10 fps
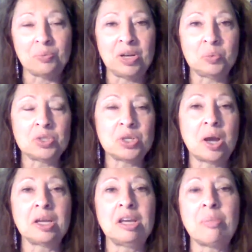when we're
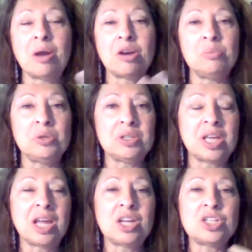talking about
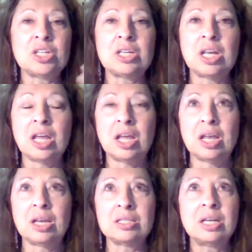communication
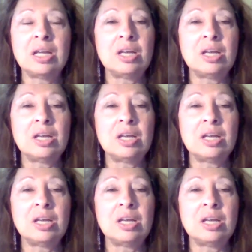and